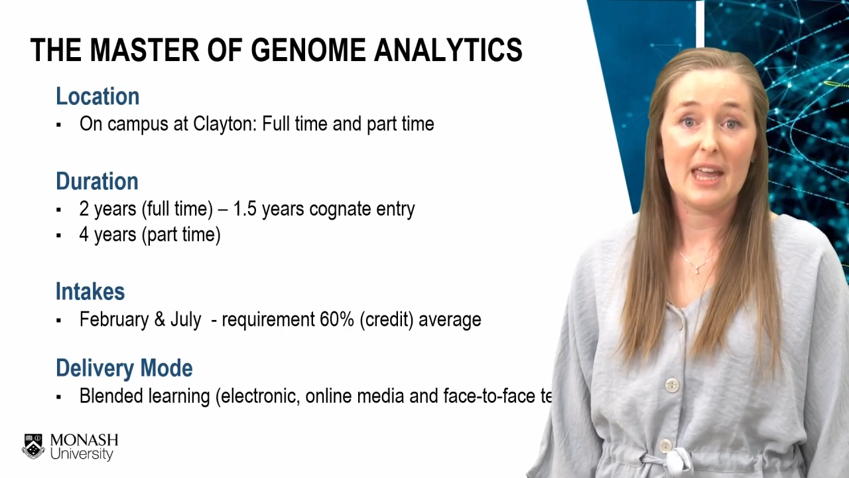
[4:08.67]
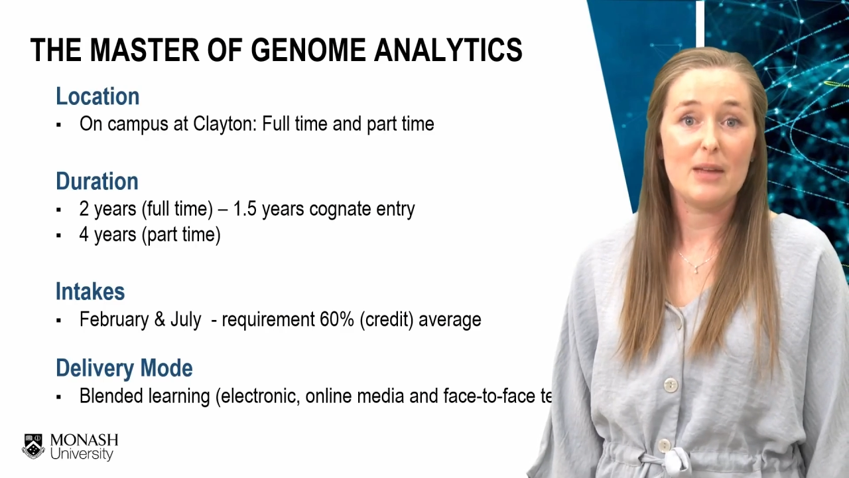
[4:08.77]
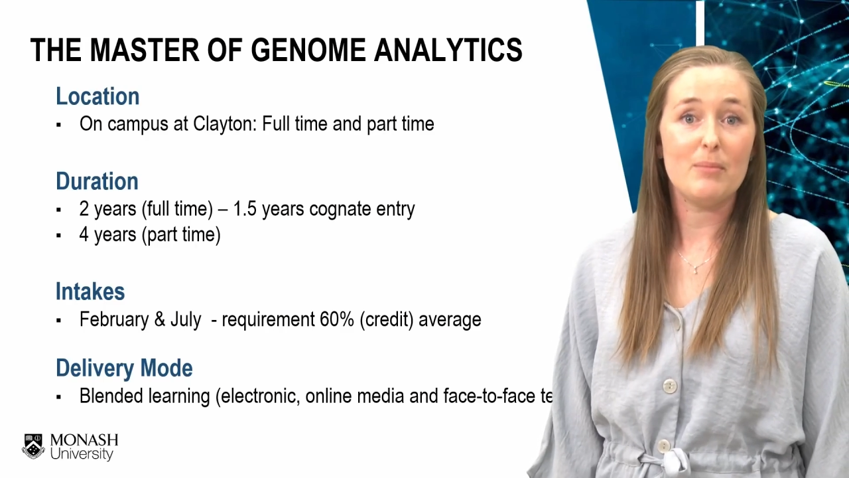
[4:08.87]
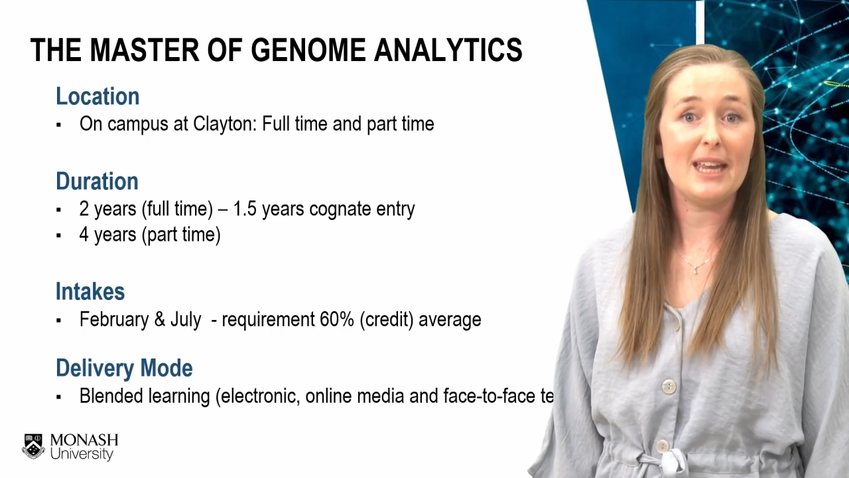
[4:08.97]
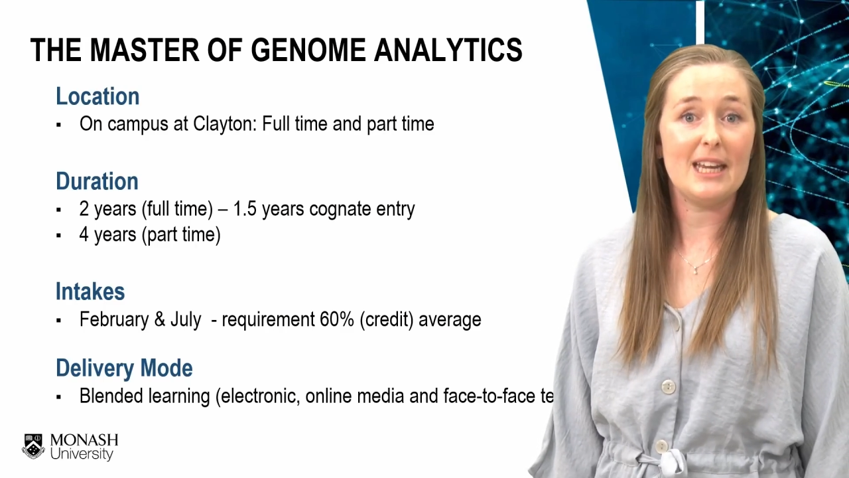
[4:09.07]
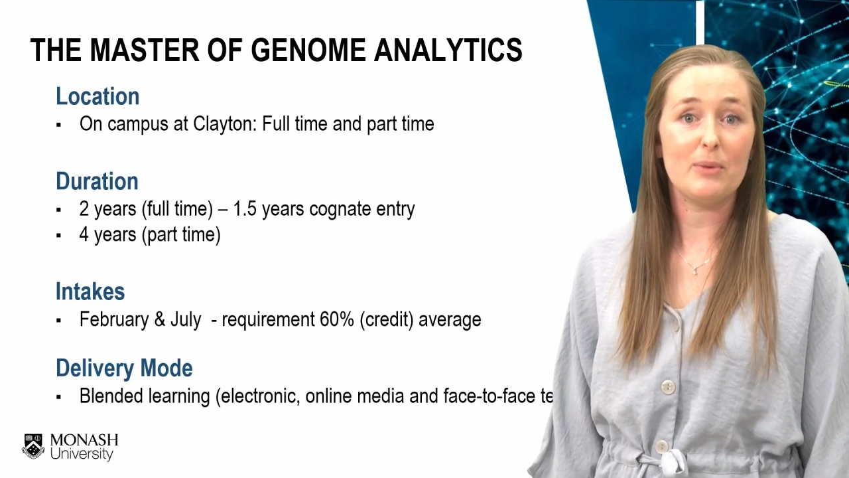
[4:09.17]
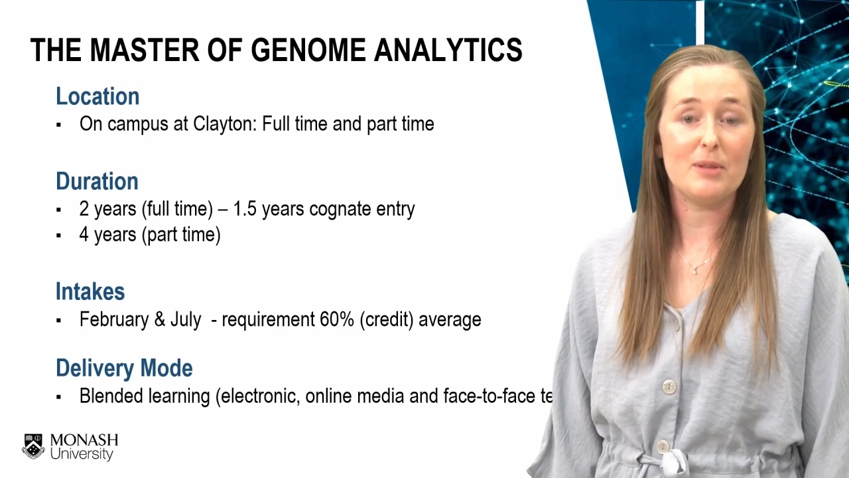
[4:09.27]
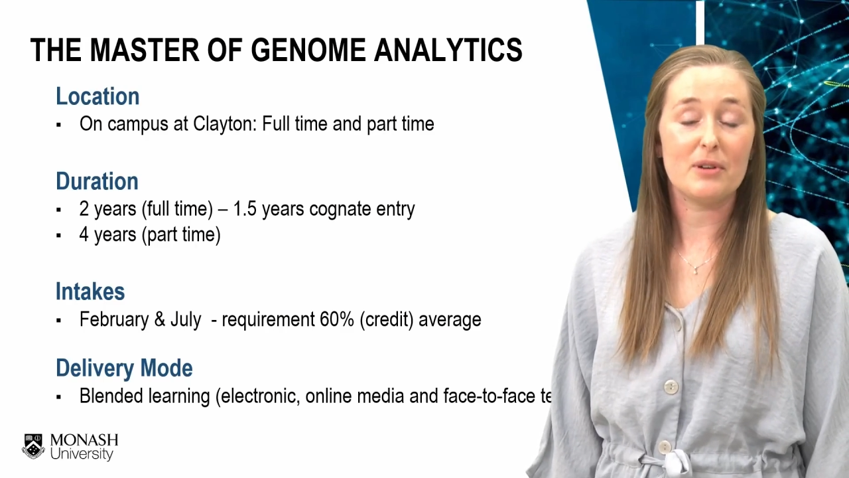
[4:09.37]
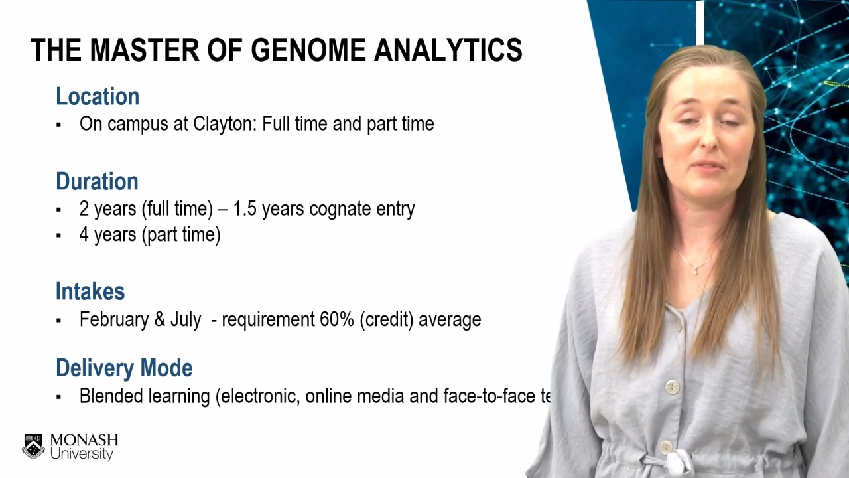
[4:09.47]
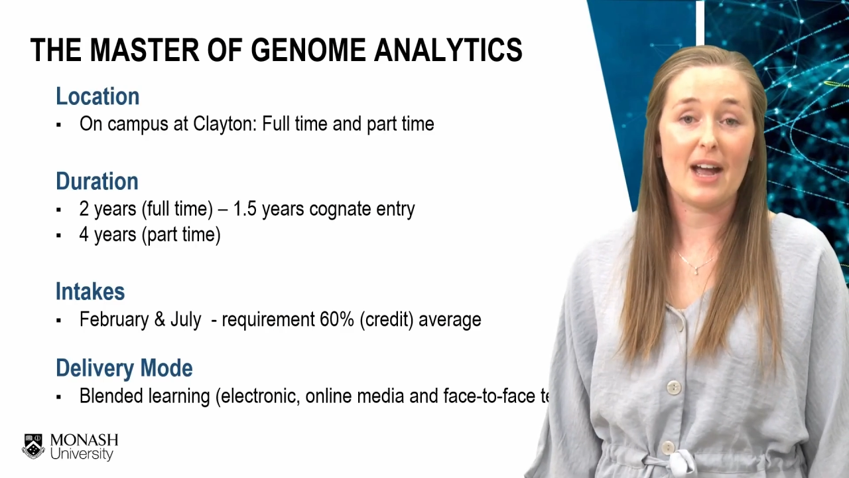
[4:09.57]
meaning we
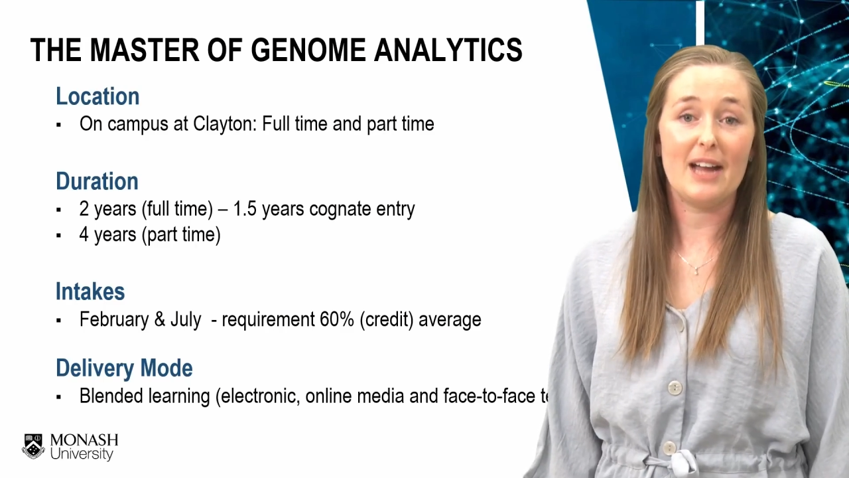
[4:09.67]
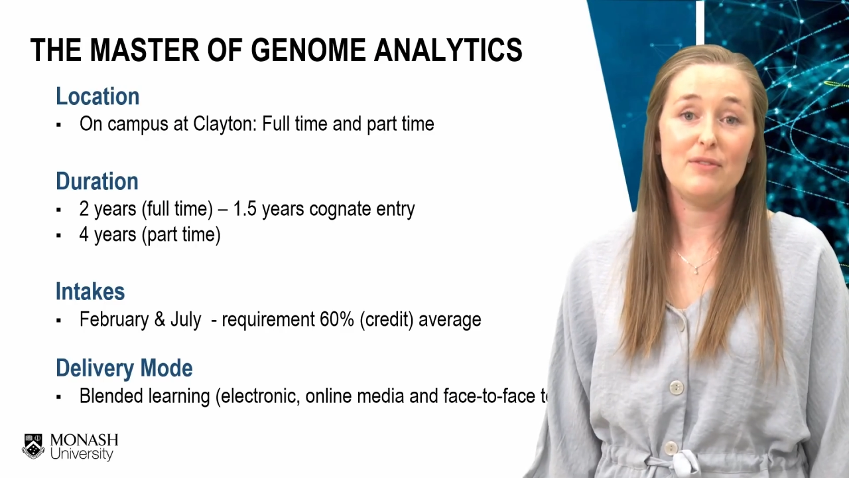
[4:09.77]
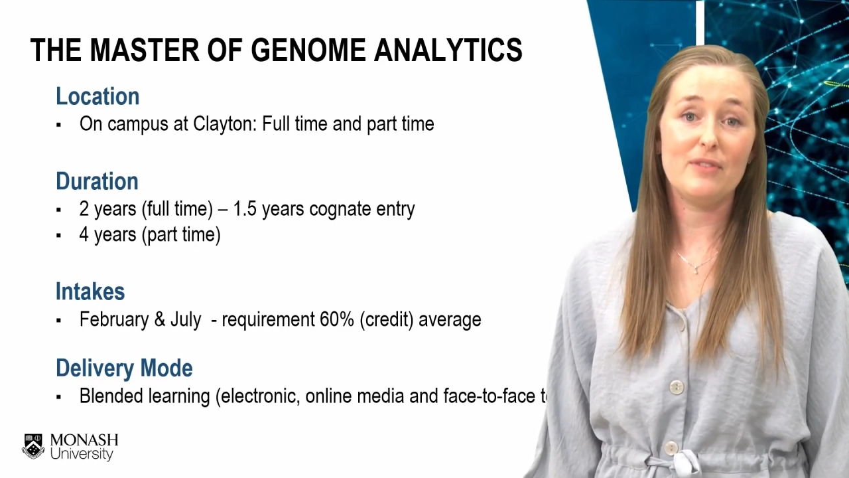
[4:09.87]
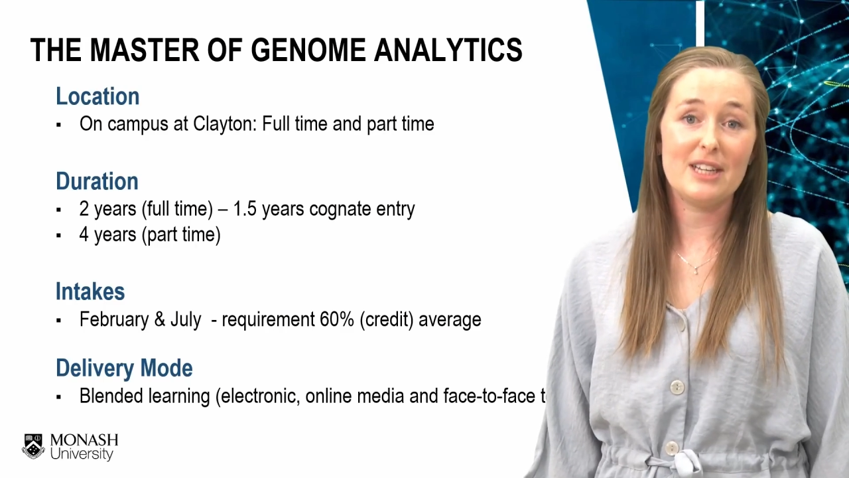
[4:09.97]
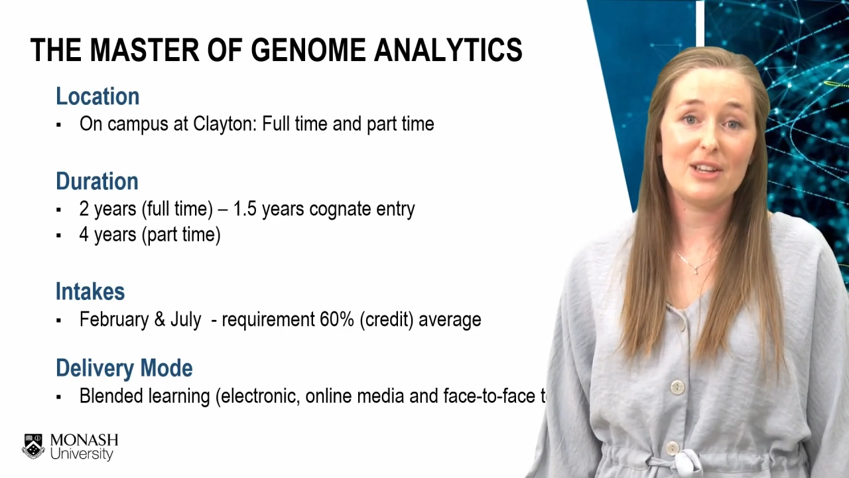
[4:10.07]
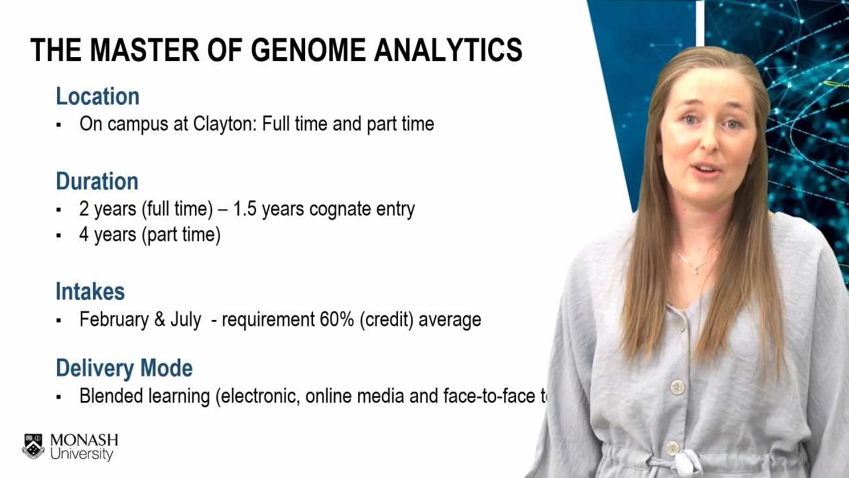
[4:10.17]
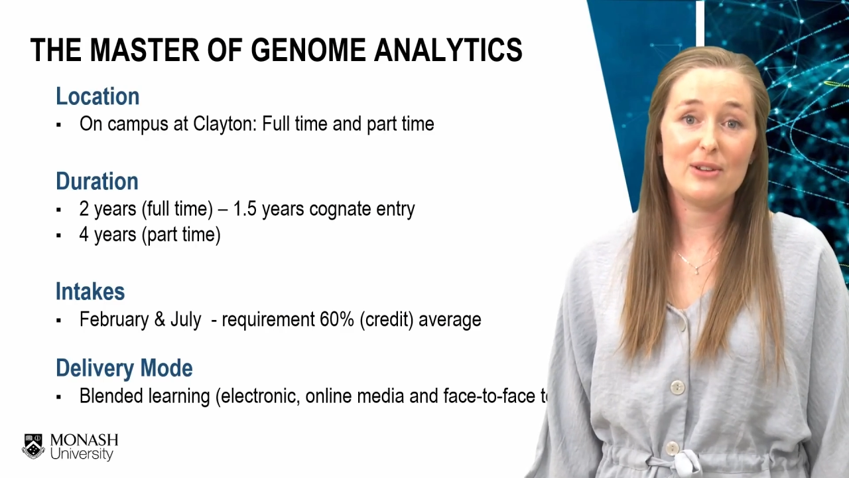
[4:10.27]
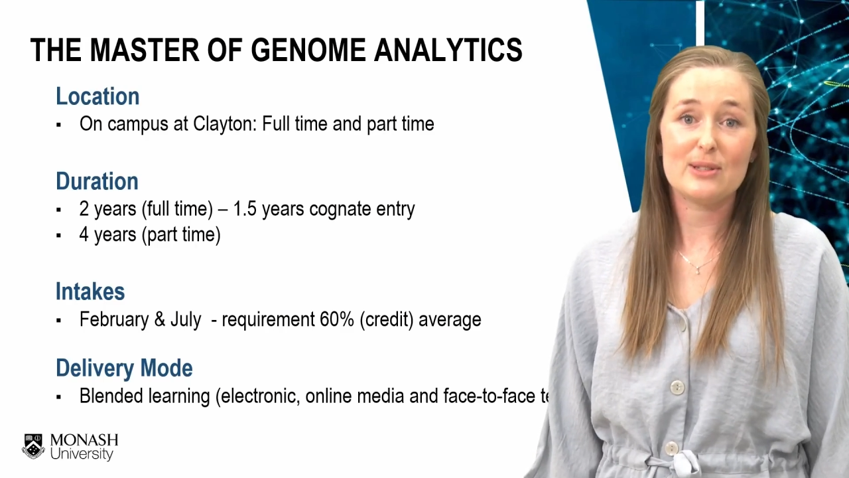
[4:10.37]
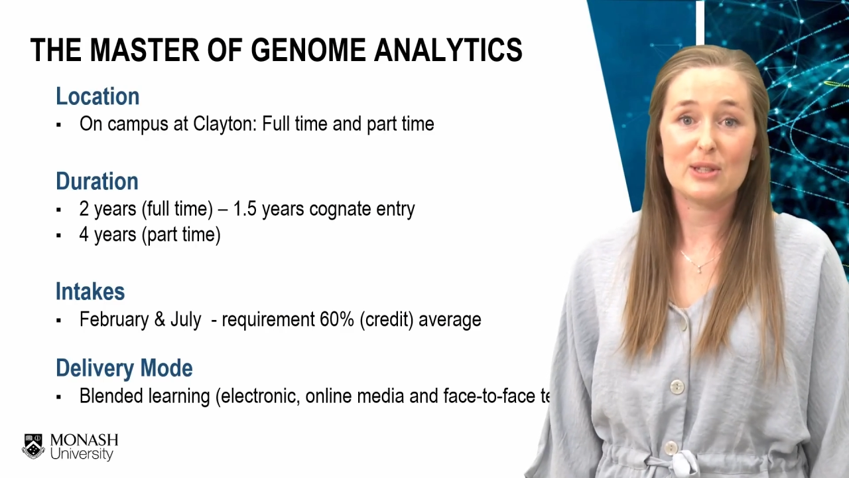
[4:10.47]
provide videos,